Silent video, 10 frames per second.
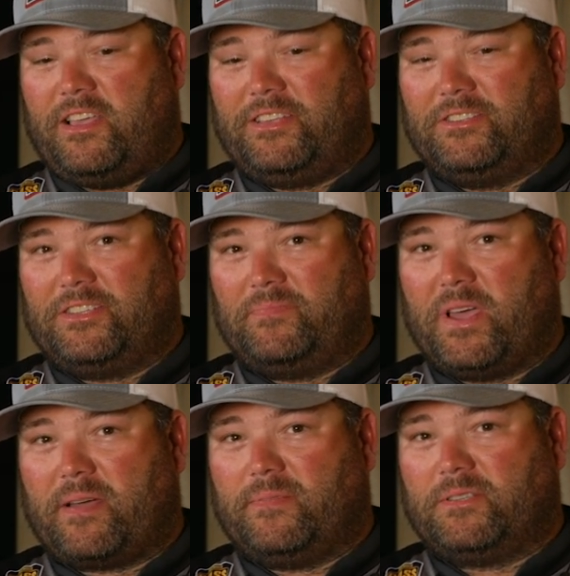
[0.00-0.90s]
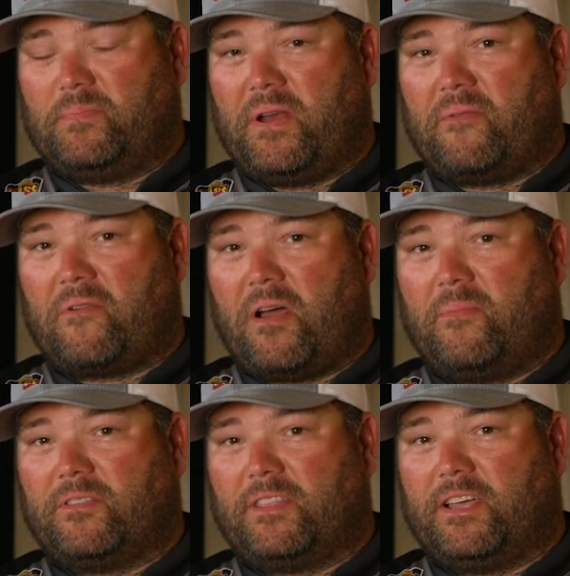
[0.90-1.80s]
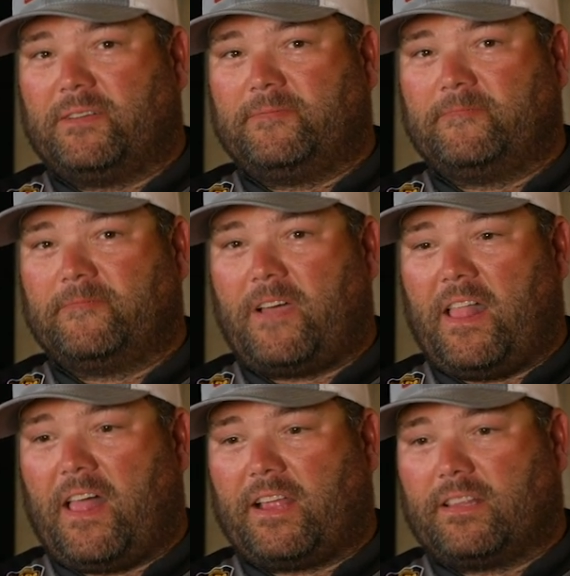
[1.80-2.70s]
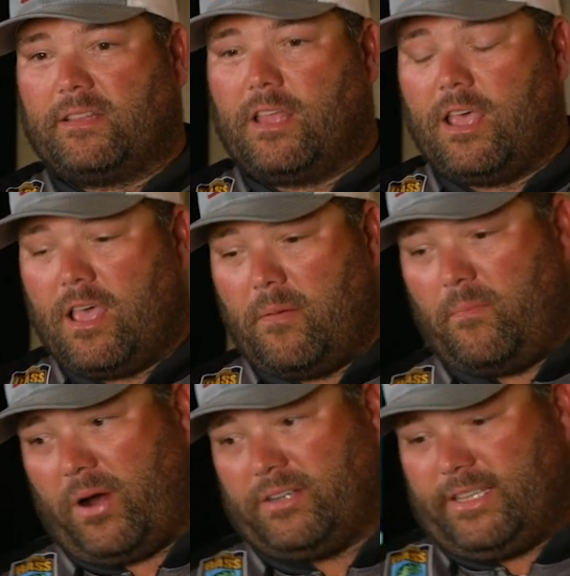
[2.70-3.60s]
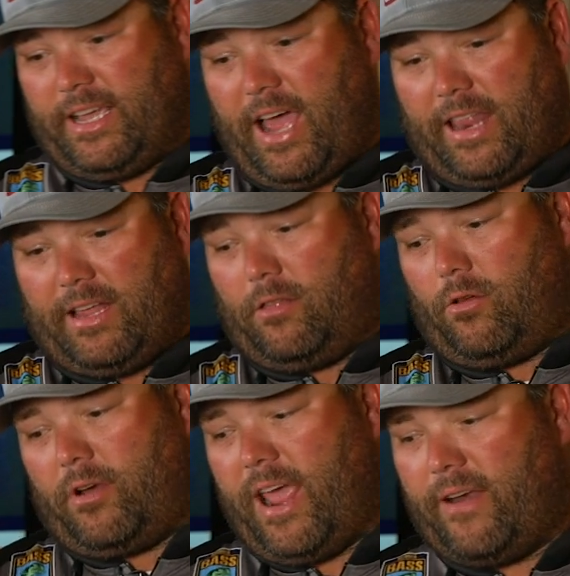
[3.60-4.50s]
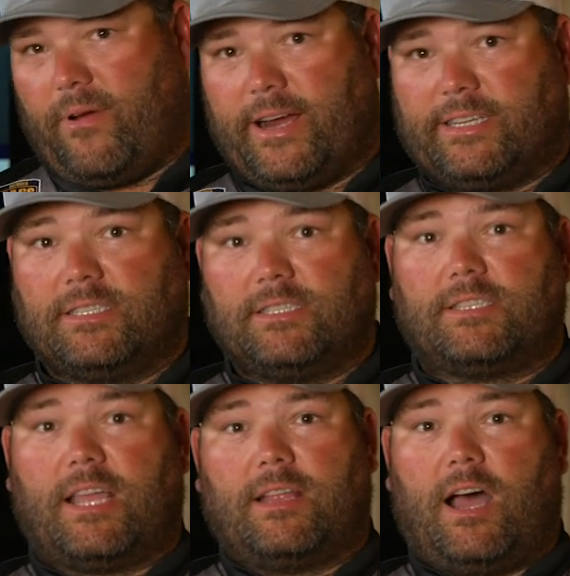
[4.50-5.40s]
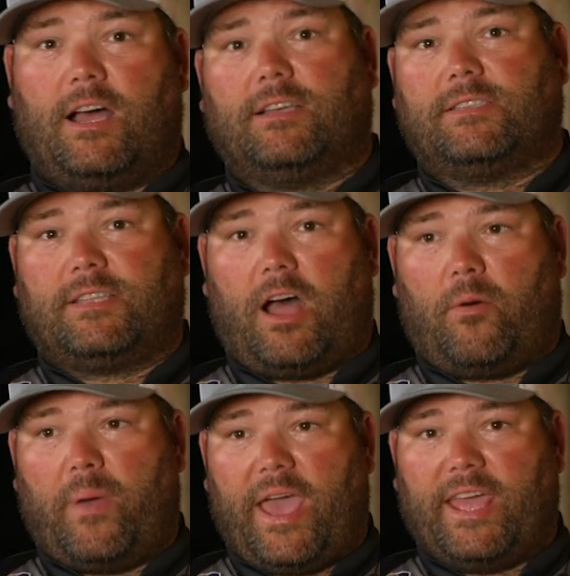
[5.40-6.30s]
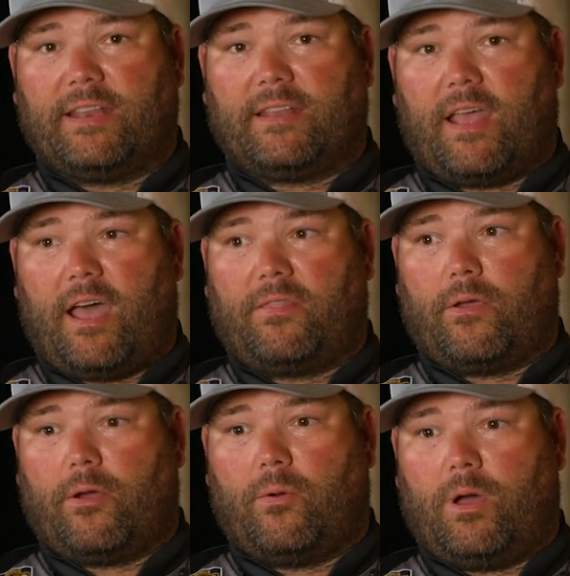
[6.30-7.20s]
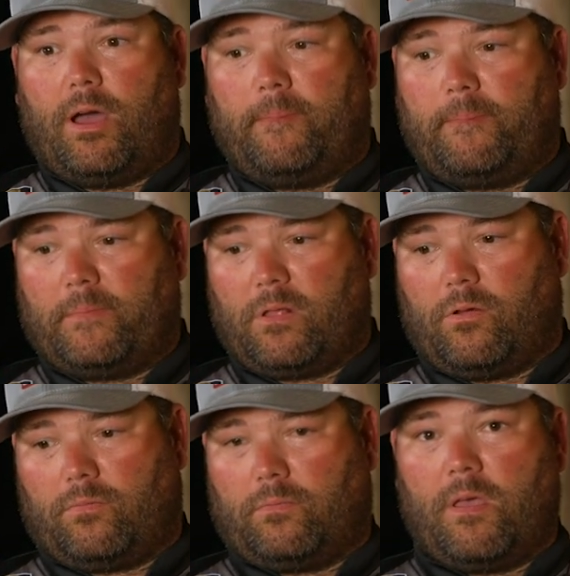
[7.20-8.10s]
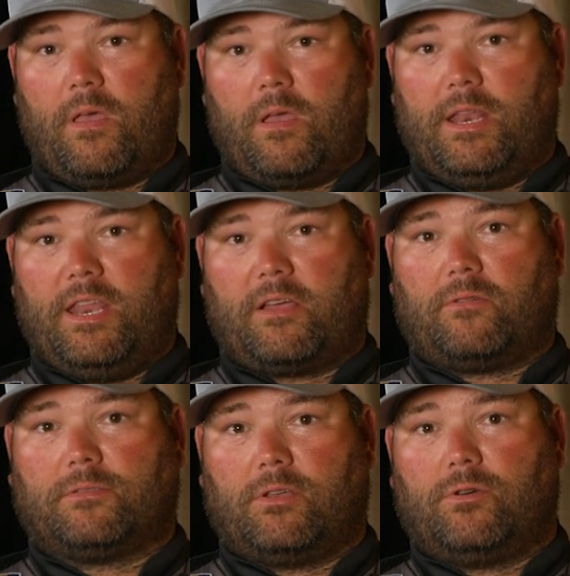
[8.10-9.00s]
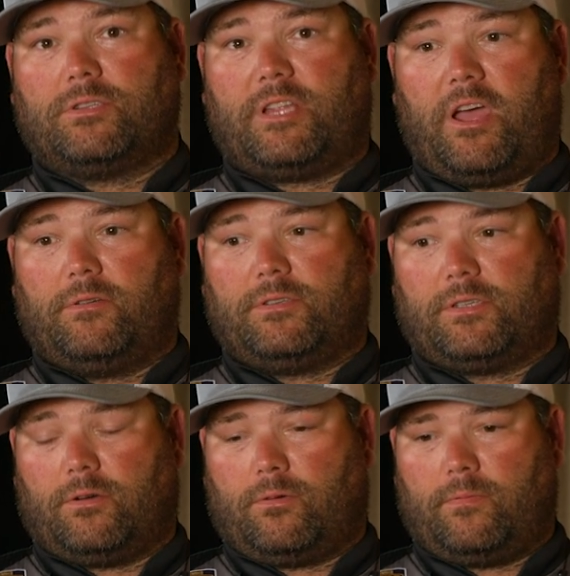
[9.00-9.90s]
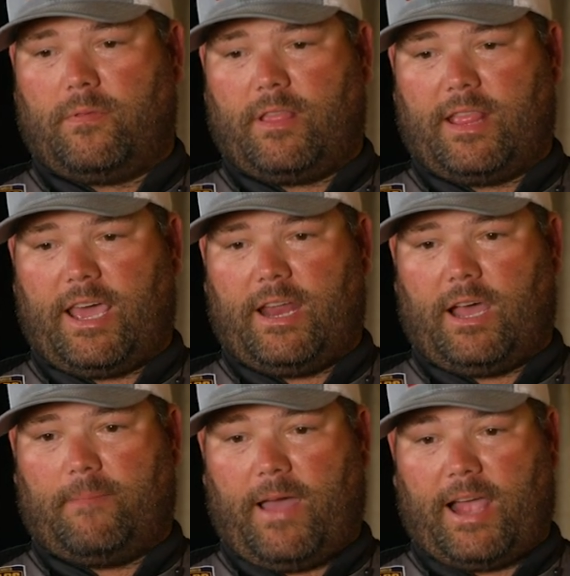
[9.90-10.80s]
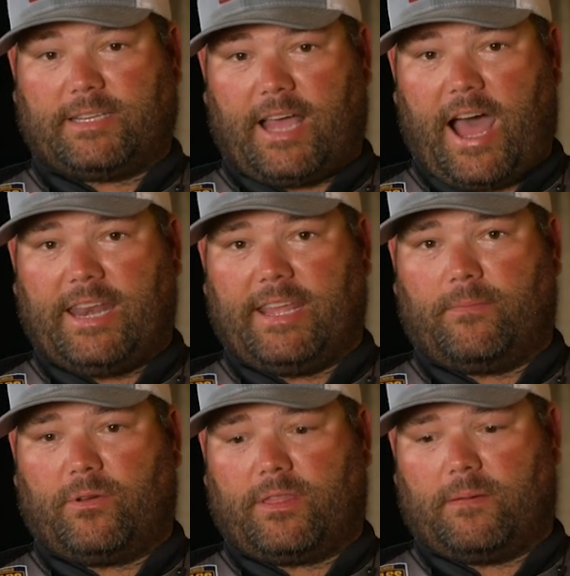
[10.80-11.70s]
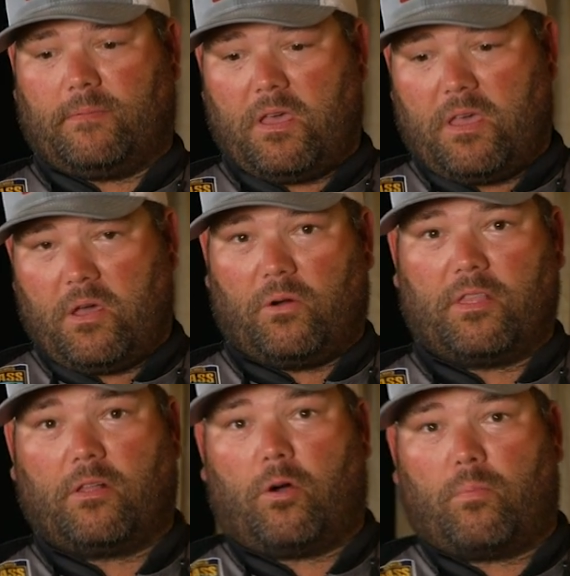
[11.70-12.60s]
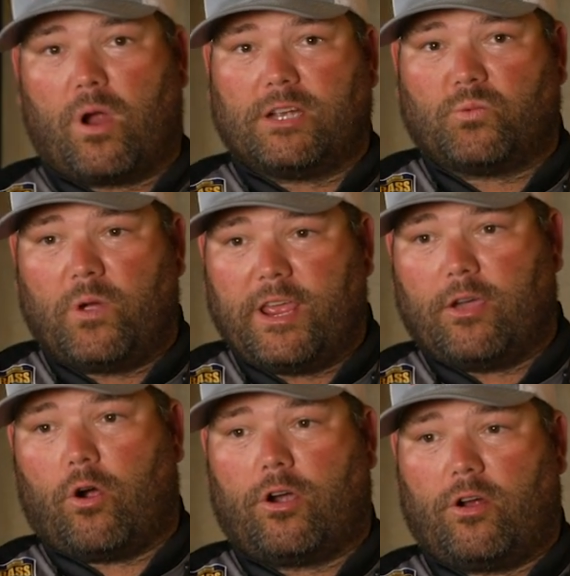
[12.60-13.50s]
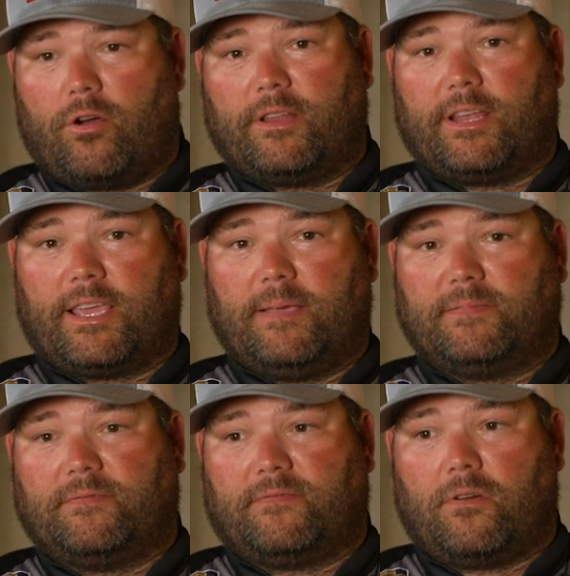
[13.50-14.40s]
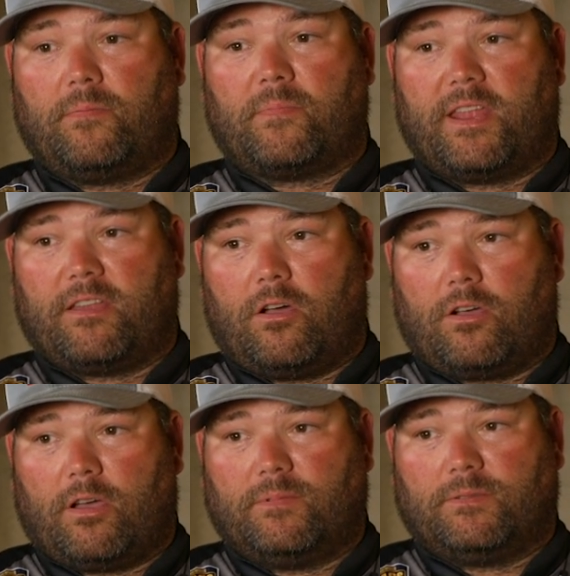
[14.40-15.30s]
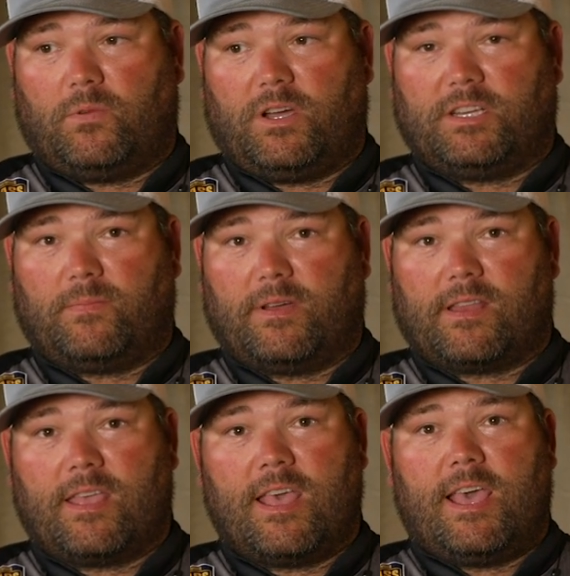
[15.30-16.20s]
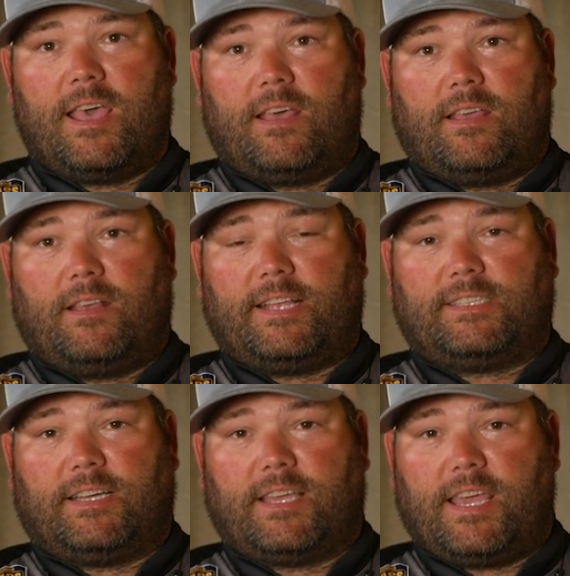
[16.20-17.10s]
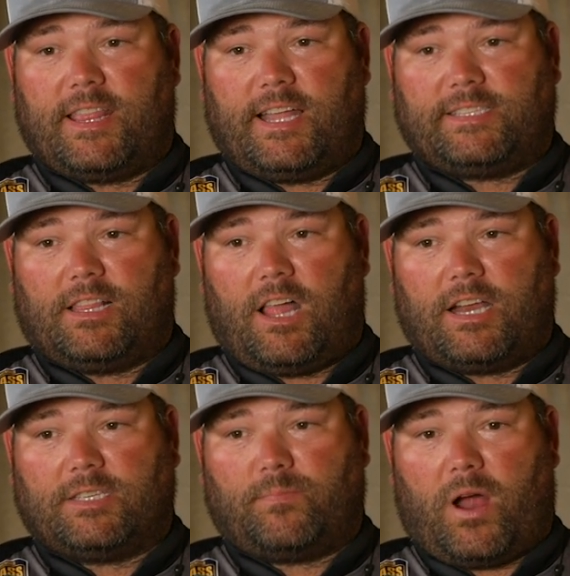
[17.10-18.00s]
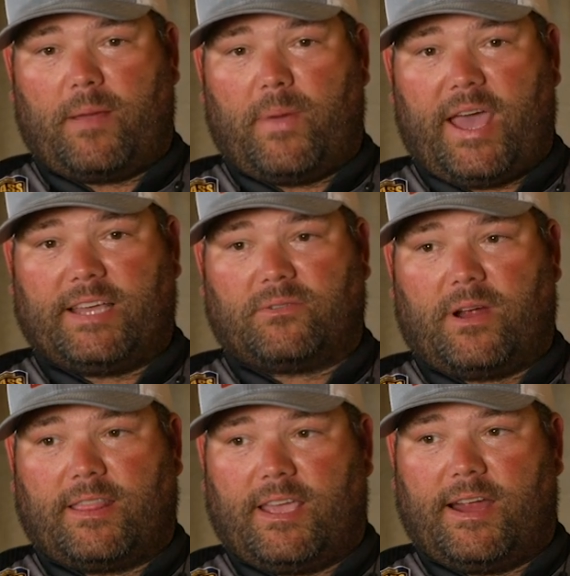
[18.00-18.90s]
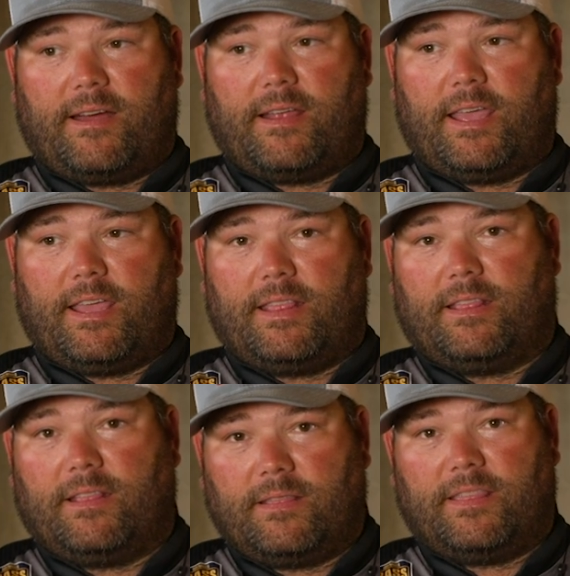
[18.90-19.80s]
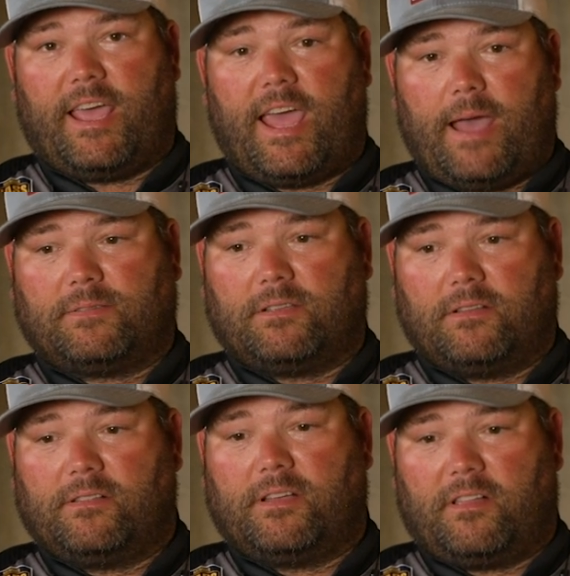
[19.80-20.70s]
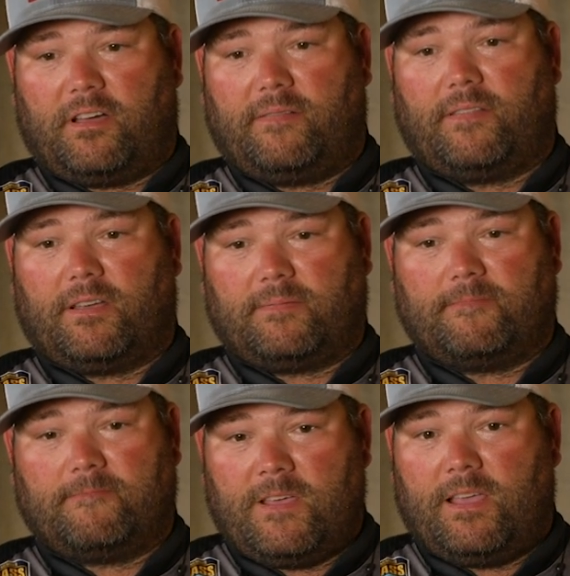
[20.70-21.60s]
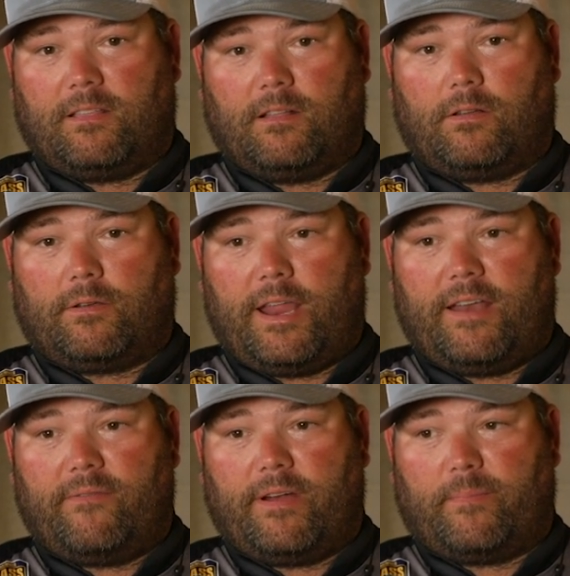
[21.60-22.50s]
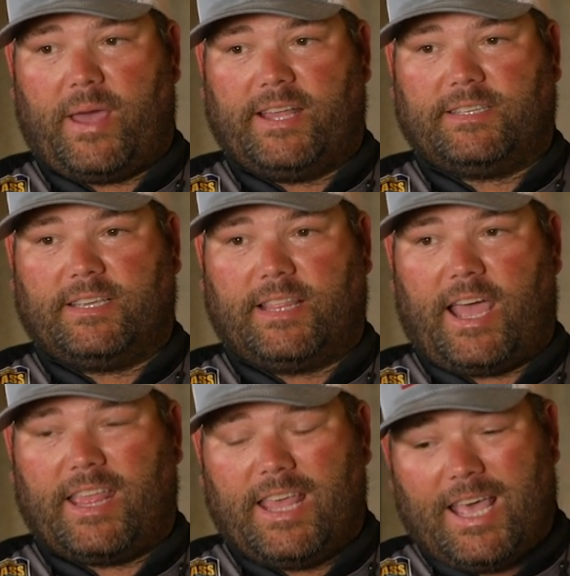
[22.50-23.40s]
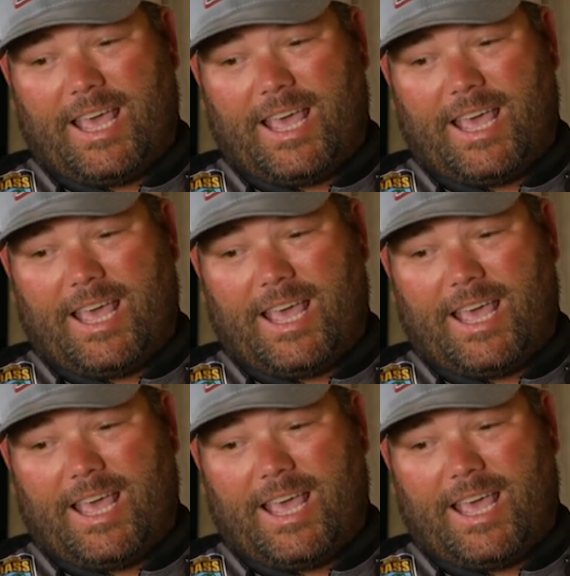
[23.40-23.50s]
Usually pick up a spinning rod with a little Ned rig style bait. I throw a little Nichols Lures toadstool that actually I did with a little brushed weed guard on it that keeps it from getting hung up as much. But that's a lot of spotted bass right there, and they absolutely love the little Ned rig baits. And that,